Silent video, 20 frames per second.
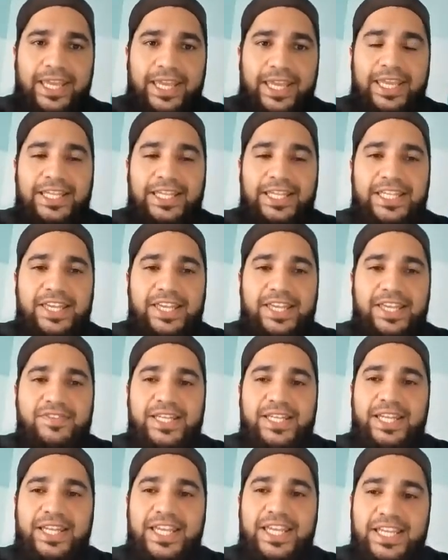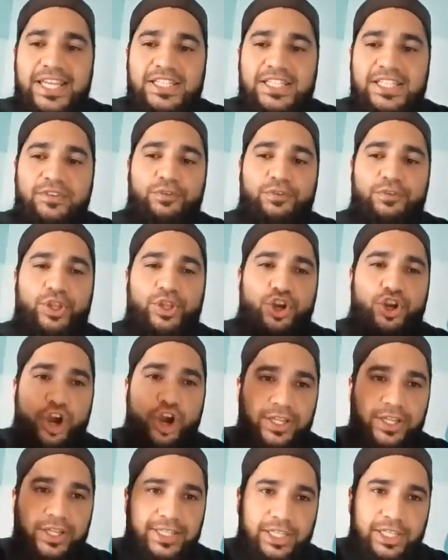it gives a reason for the
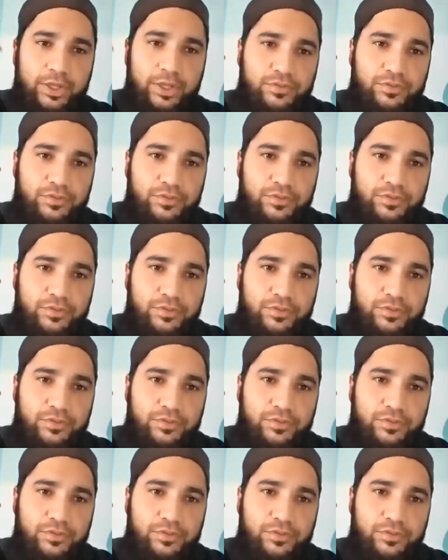content of